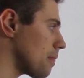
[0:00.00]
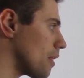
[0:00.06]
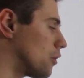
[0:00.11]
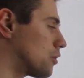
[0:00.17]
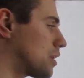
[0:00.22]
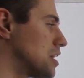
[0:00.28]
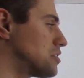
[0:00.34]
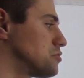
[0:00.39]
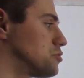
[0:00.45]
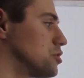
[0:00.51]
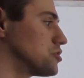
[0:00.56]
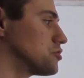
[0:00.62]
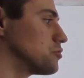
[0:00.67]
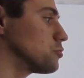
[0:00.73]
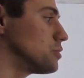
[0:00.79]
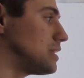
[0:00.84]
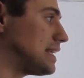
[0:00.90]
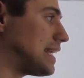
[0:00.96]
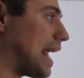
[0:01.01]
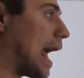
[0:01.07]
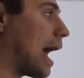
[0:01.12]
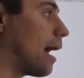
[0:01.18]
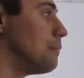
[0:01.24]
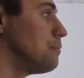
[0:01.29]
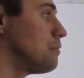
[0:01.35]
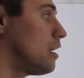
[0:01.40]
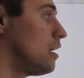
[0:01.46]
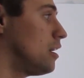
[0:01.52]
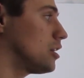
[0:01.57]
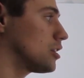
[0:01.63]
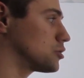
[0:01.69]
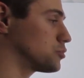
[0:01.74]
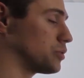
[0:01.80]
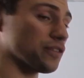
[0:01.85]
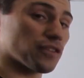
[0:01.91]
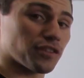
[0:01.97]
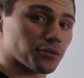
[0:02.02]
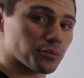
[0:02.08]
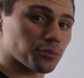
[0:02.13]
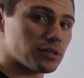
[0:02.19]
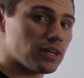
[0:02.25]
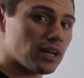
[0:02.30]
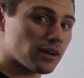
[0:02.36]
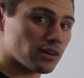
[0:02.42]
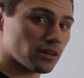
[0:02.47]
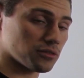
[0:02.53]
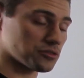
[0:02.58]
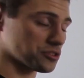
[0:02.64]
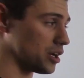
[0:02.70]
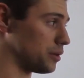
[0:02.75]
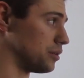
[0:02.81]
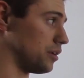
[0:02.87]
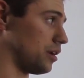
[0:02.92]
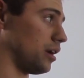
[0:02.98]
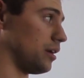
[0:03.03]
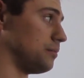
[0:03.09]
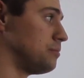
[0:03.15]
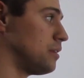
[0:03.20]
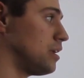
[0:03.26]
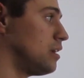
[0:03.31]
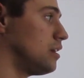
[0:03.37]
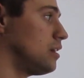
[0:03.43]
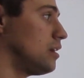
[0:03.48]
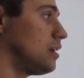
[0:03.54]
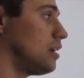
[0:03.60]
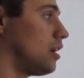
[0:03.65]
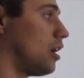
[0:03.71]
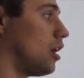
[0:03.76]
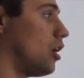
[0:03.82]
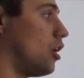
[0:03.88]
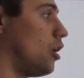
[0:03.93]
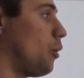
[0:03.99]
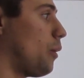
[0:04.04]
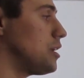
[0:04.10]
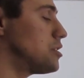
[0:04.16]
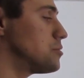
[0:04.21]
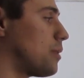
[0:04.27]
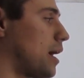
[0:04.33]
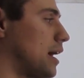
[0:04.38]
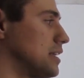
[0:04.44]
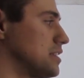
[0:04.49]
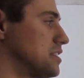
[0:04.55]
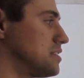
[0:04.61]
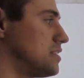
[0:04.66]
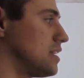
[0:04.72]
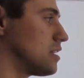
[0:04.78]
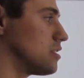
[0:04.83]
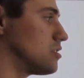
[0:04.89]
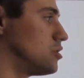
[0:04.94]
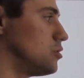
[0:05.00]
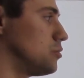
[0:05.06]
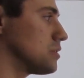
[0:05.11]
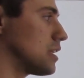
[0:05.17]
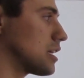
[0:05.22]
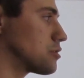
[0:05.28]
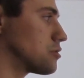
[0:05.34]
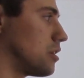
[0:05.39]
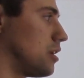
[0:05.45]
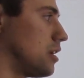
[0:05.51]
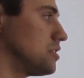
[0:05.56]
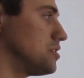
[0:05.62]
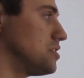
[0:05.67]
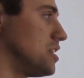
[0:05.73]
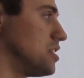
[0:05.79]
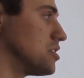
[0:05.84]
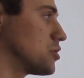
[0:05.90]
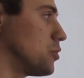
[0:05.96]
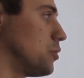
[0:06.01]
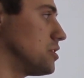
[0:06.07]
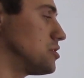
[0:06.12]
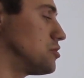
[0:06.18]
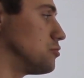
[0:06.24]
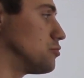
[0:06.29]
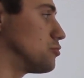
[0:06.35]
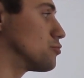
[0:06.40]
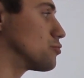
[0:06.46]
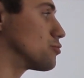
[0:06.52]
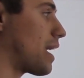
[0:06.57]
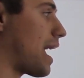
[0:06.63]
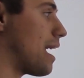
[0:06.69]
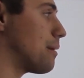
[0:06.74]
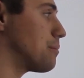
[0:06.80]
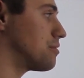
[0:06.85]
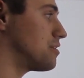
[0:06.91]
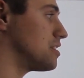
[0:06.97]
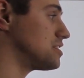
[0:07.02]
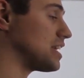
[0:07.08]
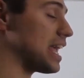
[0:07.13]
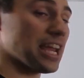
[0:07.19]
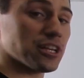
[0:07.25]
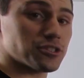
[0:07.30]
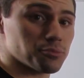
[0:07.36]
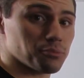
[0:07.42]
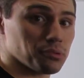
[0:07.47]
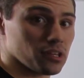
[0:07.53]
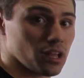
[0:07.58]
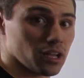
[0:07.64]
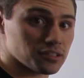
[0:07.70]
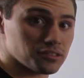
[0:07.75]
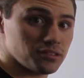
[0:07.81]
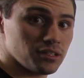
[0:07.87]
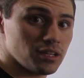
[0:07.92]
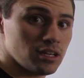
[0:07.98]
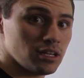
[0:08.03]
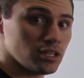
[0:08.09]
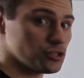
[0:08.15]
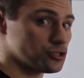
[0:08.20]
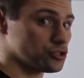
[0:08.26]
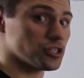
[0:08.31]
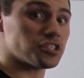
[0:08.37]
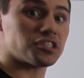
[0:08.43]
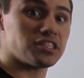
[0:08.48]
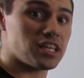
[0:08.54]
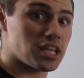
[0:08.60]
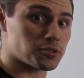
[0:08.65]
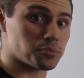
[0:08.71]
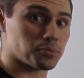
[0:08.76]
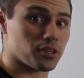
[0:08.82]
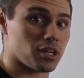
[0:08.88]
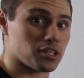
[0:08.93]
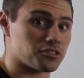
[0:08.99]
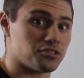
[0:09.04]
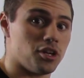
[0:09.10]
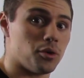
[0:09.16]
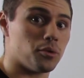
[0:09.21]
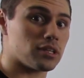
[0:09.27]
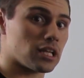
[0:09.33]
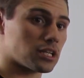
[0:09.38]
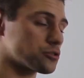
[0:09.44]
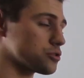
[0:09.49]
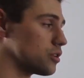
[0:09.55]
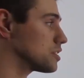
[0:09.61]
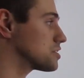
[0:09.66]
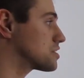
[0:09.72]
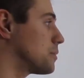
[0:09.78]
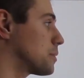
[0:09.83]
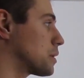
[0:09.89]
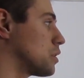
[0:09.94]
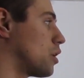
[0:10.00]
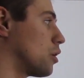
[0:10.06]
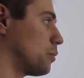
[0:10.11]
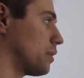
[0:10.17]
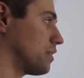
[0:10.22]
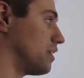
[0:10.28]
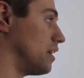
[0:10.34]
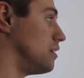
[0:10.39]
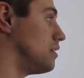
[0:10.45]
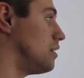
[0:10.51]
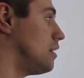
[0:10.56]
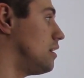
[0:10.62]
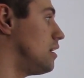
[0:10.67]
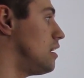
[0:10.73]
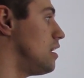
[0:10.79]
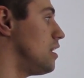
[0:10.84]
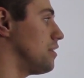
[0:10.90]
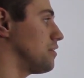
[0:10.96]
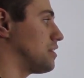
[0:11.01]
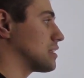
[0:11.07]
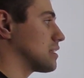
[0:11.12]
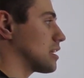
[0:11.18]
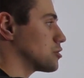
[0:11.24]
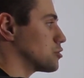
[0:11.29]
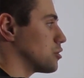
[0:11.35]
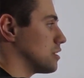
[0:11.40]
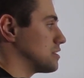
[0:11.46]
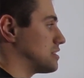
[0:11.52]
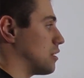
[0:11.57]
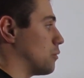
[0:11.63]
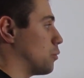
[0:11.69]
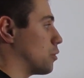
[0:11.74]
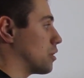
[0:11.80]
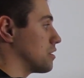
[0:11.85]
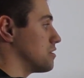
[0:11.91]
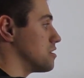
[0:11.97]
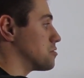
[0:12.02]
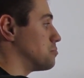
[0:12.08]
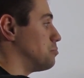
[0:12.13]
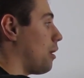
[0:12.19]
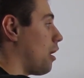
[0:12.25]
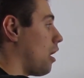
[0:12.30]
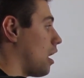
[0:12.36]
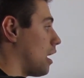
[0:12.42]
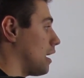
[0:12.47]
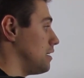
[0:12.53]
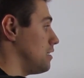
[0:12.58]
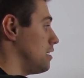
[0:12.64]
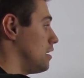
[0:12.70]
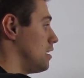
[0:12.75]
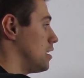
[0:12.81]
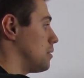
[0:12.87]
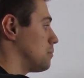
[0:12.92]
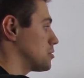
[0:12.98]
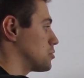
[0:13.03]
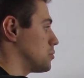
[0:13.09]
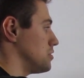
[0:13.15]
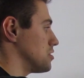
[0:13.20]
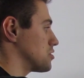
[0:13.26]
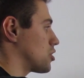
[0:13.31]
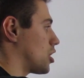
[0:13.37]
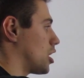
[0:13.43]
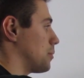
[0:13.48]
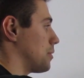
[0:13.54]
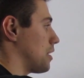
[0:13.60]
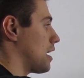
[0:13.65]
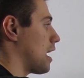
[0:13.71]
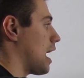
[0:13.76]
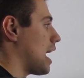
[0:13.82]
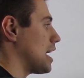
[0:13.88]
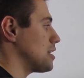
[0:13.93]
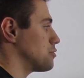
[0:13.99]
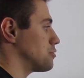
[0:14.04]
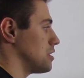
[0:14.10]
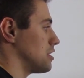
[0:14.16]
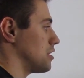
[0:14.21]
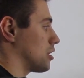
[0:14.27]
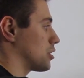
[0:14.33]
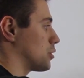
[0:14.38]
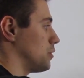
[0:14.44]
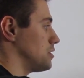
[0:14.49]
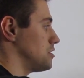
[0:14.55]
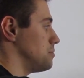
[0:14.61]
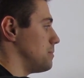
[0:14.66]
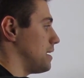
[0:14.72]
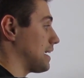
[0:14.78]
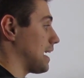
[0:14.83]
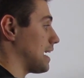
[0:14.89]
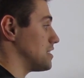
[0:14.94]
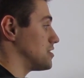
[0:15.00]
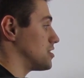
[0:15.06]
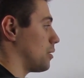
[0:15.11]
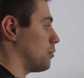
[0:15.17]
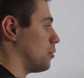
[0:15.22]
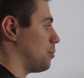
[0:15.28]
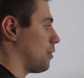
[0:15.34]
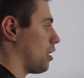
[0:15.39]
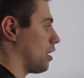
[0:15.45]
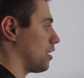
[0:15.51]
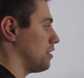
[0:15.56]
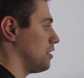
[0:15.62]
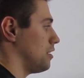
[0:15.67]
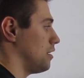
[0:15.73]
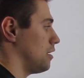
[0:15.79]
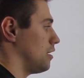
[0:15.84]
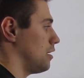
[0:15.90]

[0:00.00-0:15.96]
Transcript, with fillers: Okay, so just to recap, because we have three arrows going on. OH minus is taking two electrons and is going to grab this H plus. Just the H plus, no electrons coming along with it. The electrons that were in this bond between this carbon and hydrogen are going to make a double bond